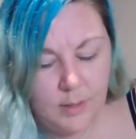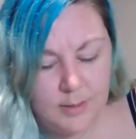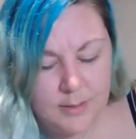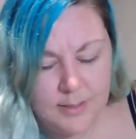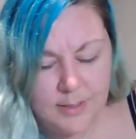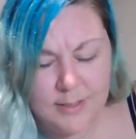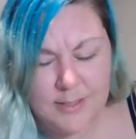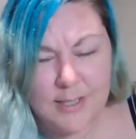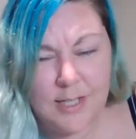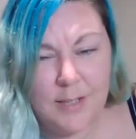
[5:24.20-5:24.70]
So
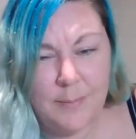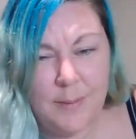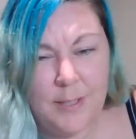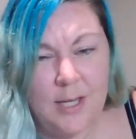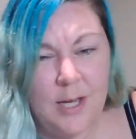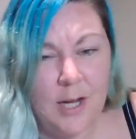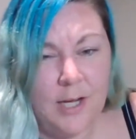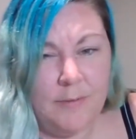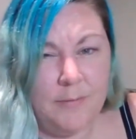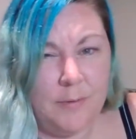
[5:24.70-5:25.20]
it's going to be
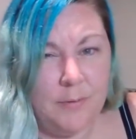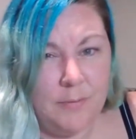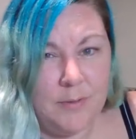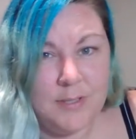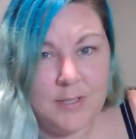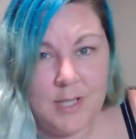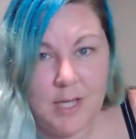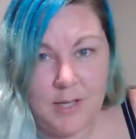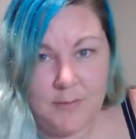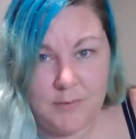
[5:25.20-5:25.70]
kind of a
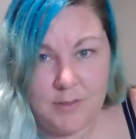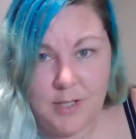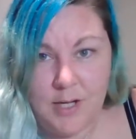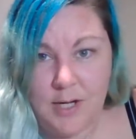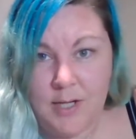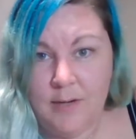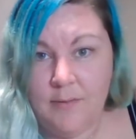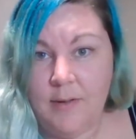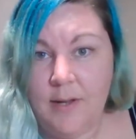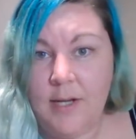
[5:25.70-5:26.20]
reserves
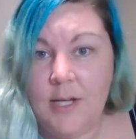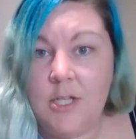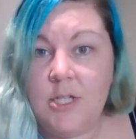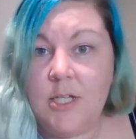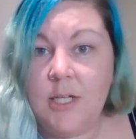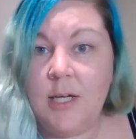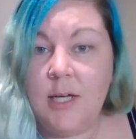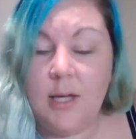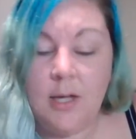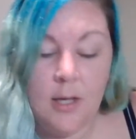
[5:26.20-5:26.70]
kind of
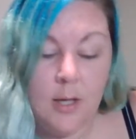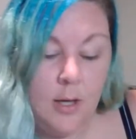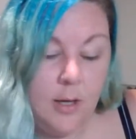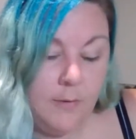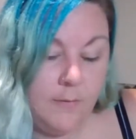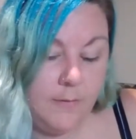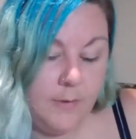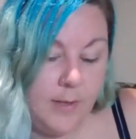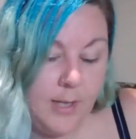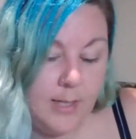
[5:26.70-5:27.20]
energy
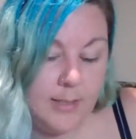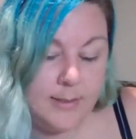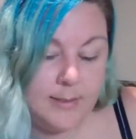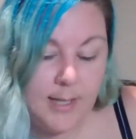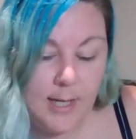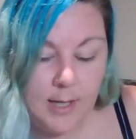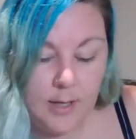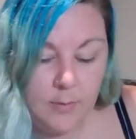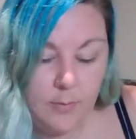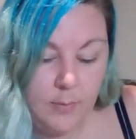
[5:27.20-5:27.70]
for that
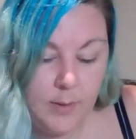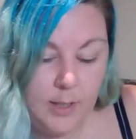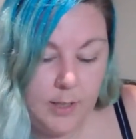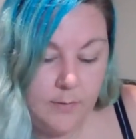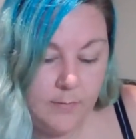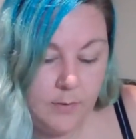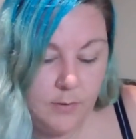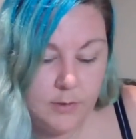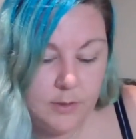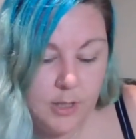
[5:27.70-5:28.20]
second week of
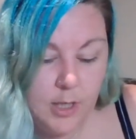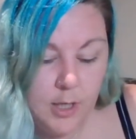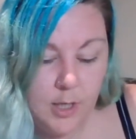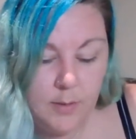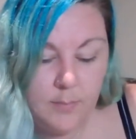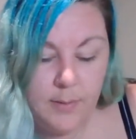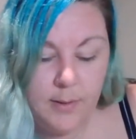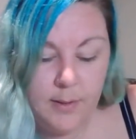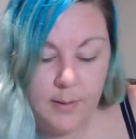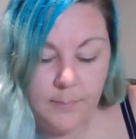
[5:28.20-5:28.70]

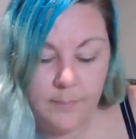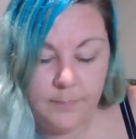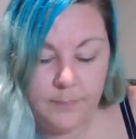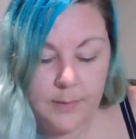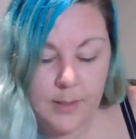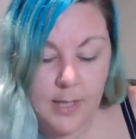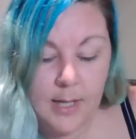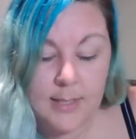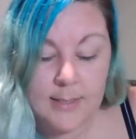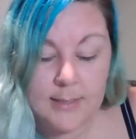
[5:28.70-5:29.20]
October.
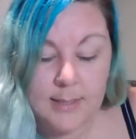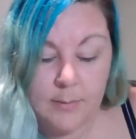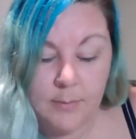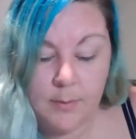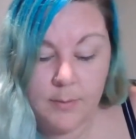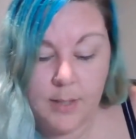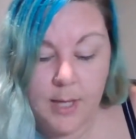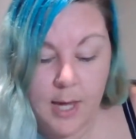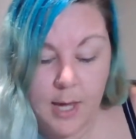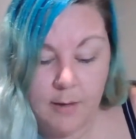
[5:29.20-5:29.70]
Let's see what
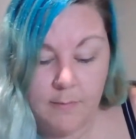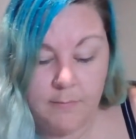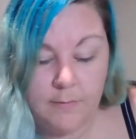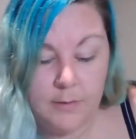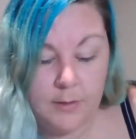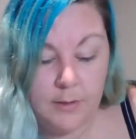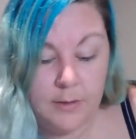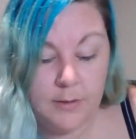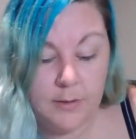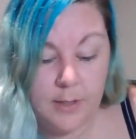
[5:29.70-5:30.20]
we have for
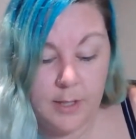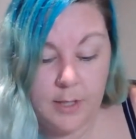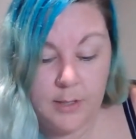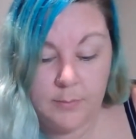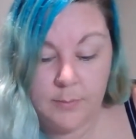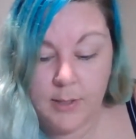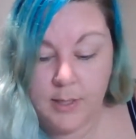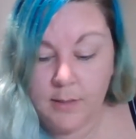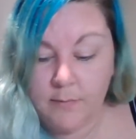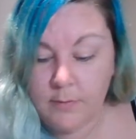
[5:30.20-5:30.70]
the third
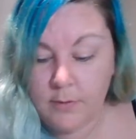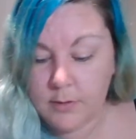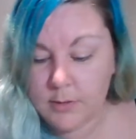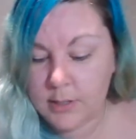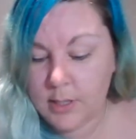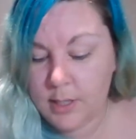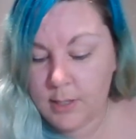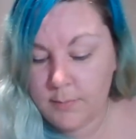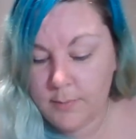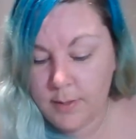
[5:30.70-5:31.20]
week of
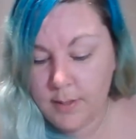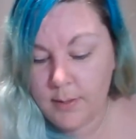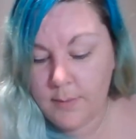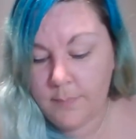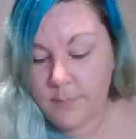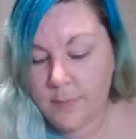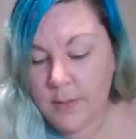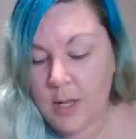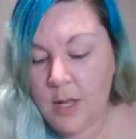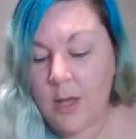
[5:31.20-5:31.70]
October.
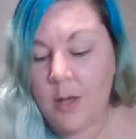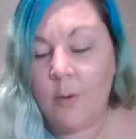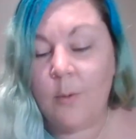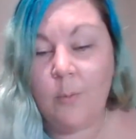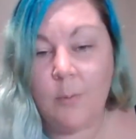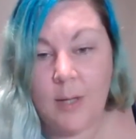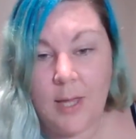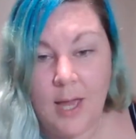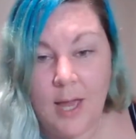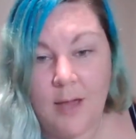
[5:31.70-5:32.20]

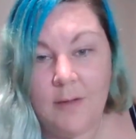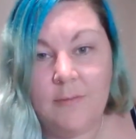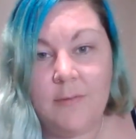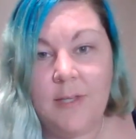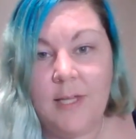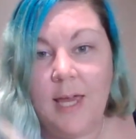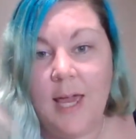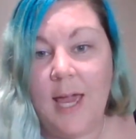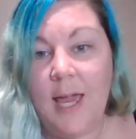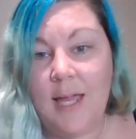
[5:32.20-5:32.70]
We have the
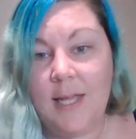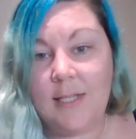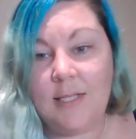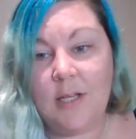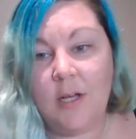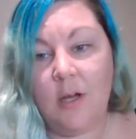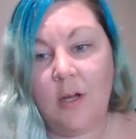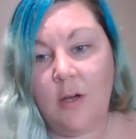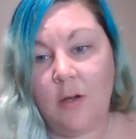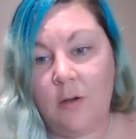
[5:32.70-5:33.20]
Eight
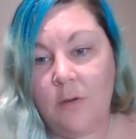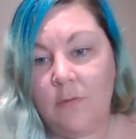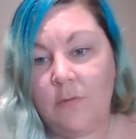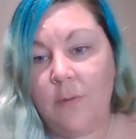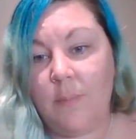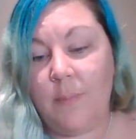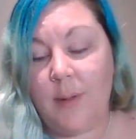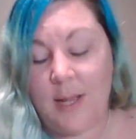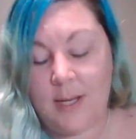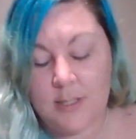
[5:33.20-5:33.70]
of
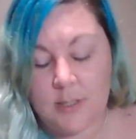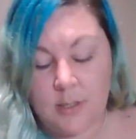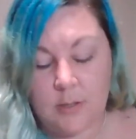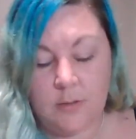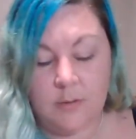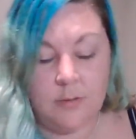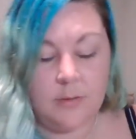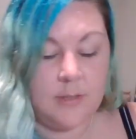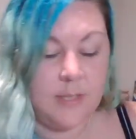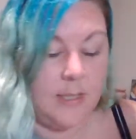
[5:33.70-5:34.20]

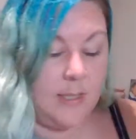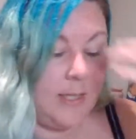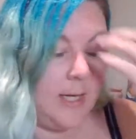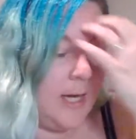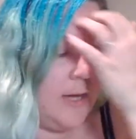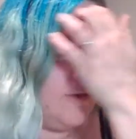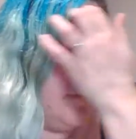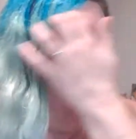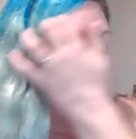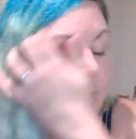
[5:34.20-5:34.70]
Pentacles, and the Eight
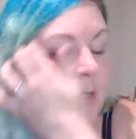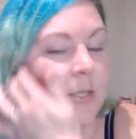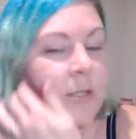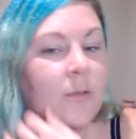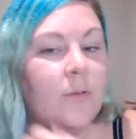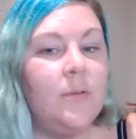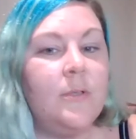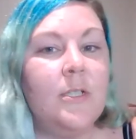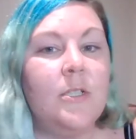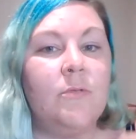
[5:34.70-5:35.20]
of
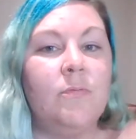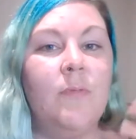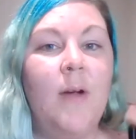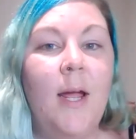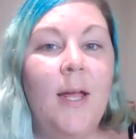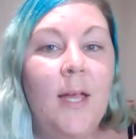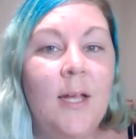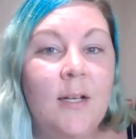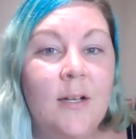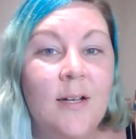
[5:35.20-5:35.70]
Pentacles is
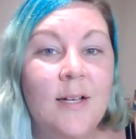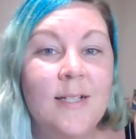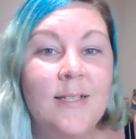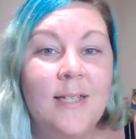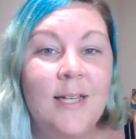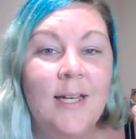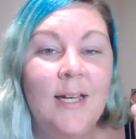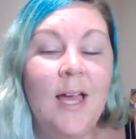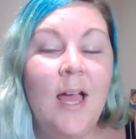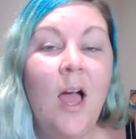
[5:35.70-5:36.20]

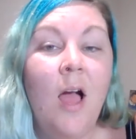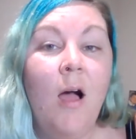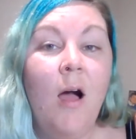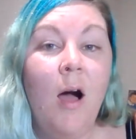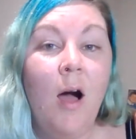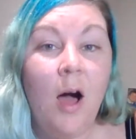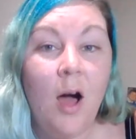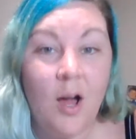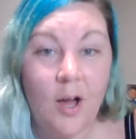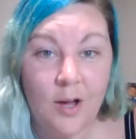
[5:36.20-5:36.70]
recognizing
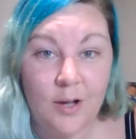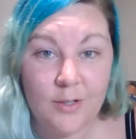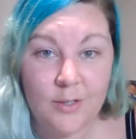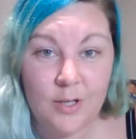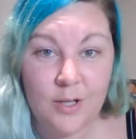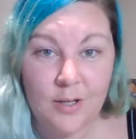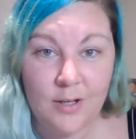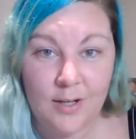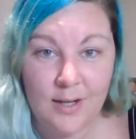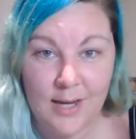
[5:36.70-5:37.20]
hard
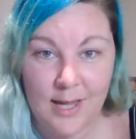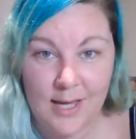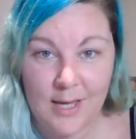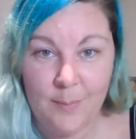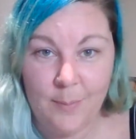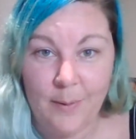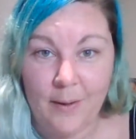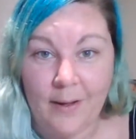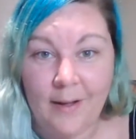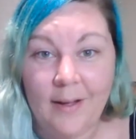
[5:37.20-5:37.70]

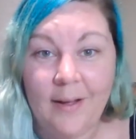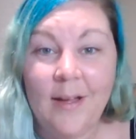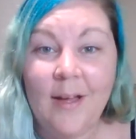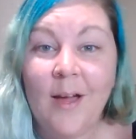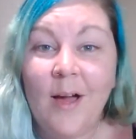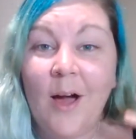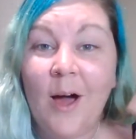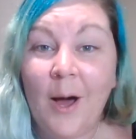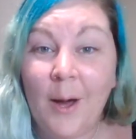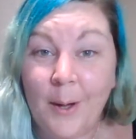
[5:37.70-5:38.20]
labor,
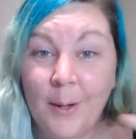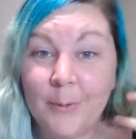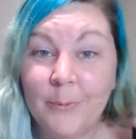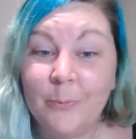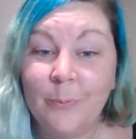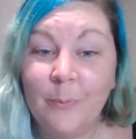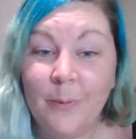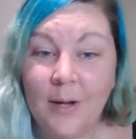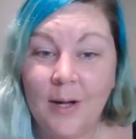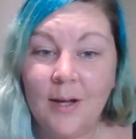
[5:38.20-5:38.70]
hard
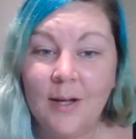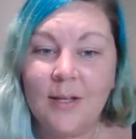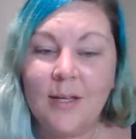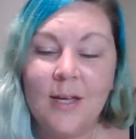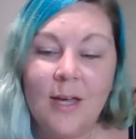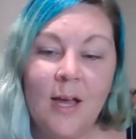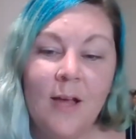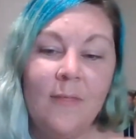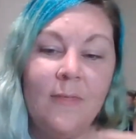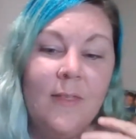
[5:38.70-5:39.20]
work,
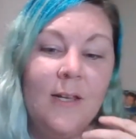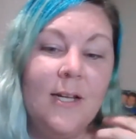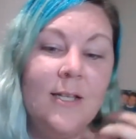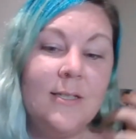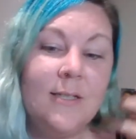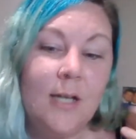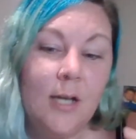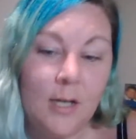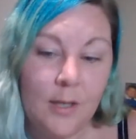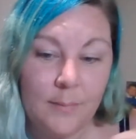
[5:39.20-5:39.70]
that it's
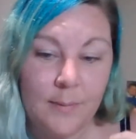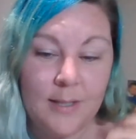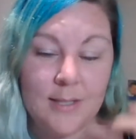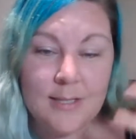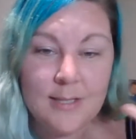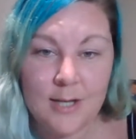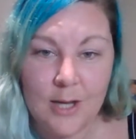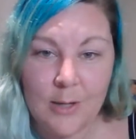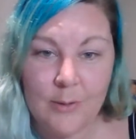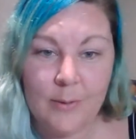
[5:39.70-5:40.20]
going to be
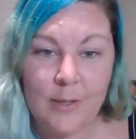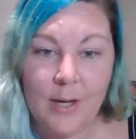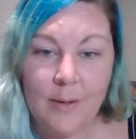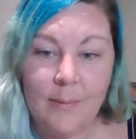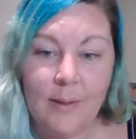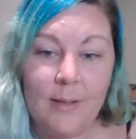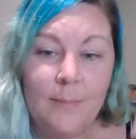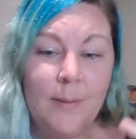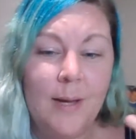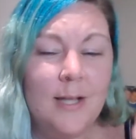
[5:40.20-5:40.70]
slow
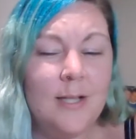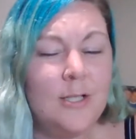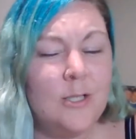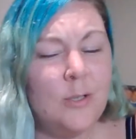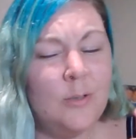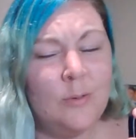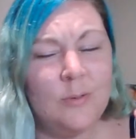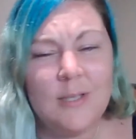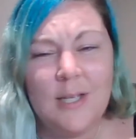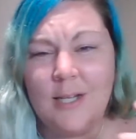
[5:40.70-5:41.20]
going.
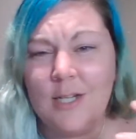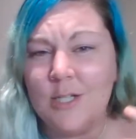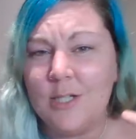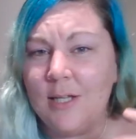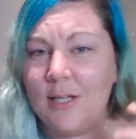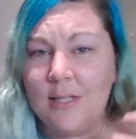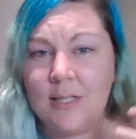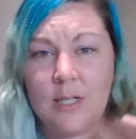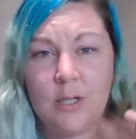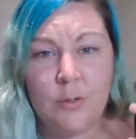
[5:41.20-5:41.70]
Pentacles energy
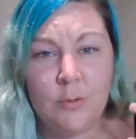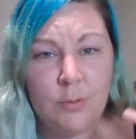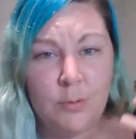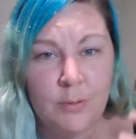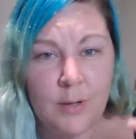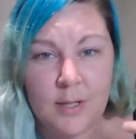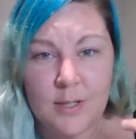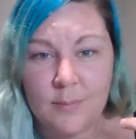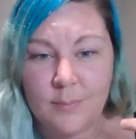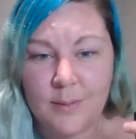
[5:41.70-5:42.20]
is
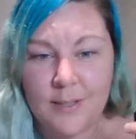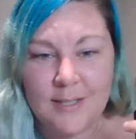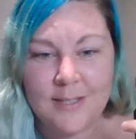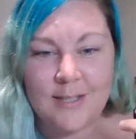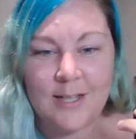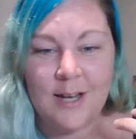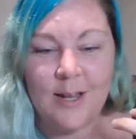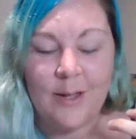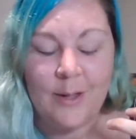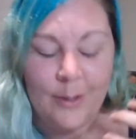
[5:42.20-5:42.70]
incredibly
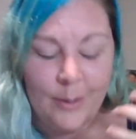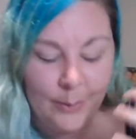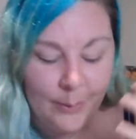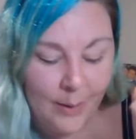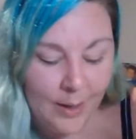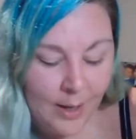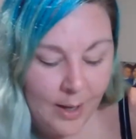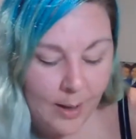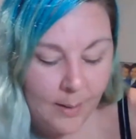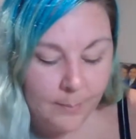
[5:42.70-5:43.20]
slow,
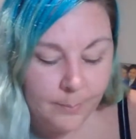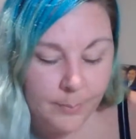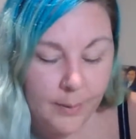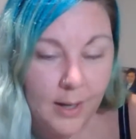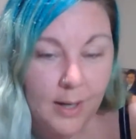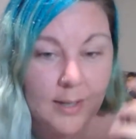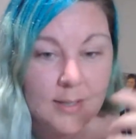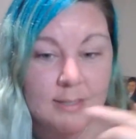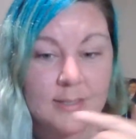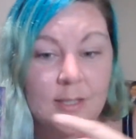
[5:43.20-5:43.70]

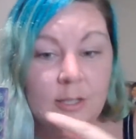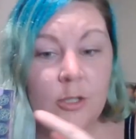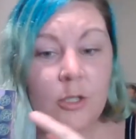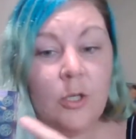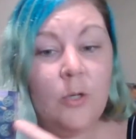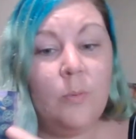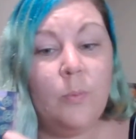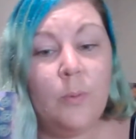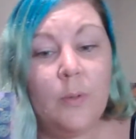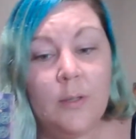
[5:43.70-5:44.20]
but
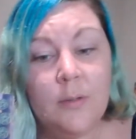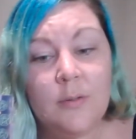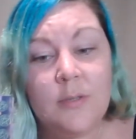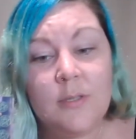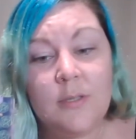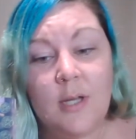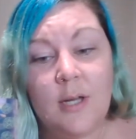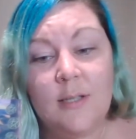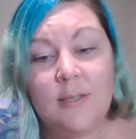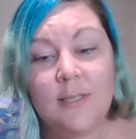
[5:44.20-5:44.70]
you will
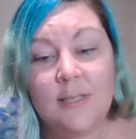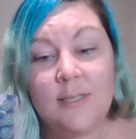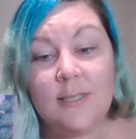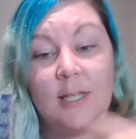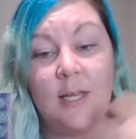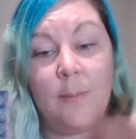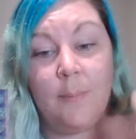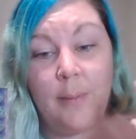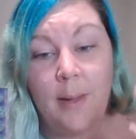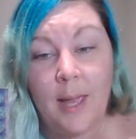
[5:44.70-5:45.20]
start to see
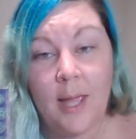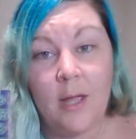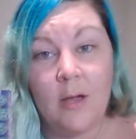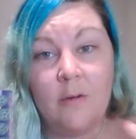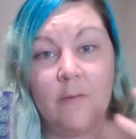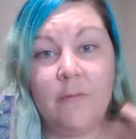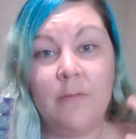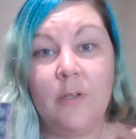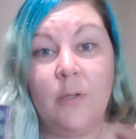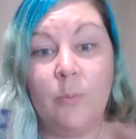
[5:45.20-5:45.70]
a
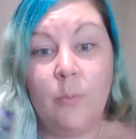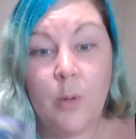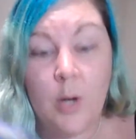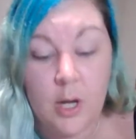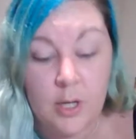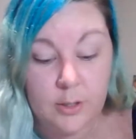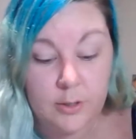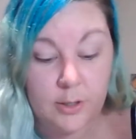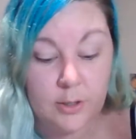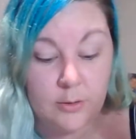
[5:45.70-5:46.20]
payoff for the
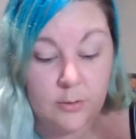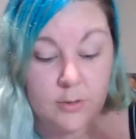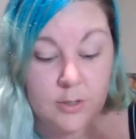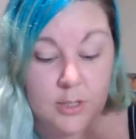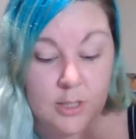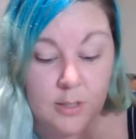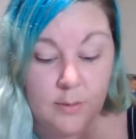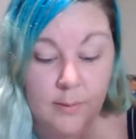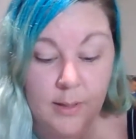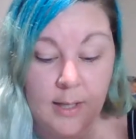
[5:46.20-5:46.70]
work that you're
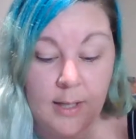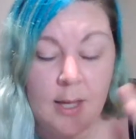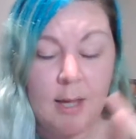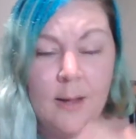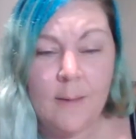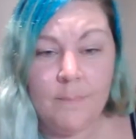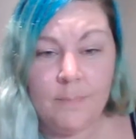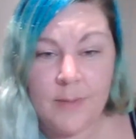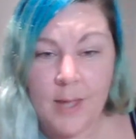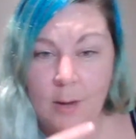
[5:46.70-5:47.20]
doing.
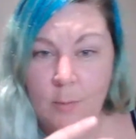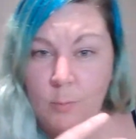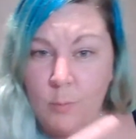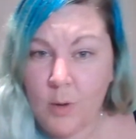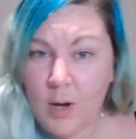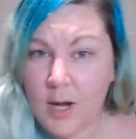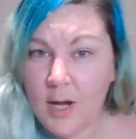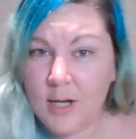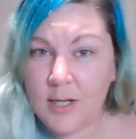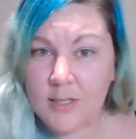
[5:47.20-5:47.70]
That
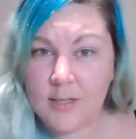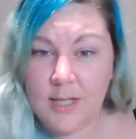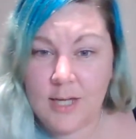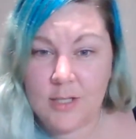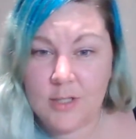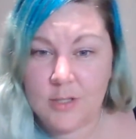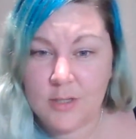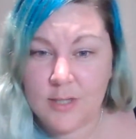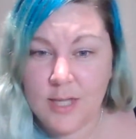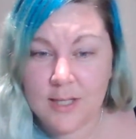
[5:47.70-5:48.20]
work,
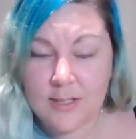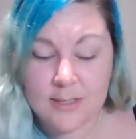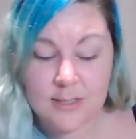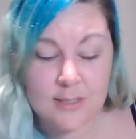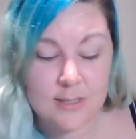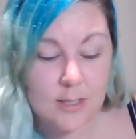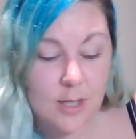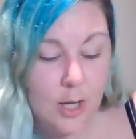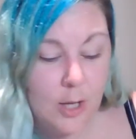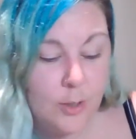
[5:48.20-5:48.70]
that
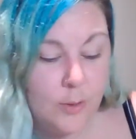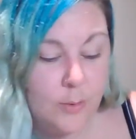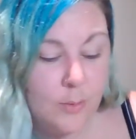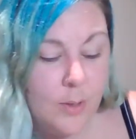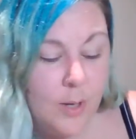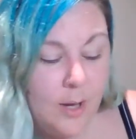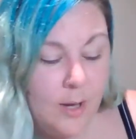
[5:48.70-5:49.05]
slow,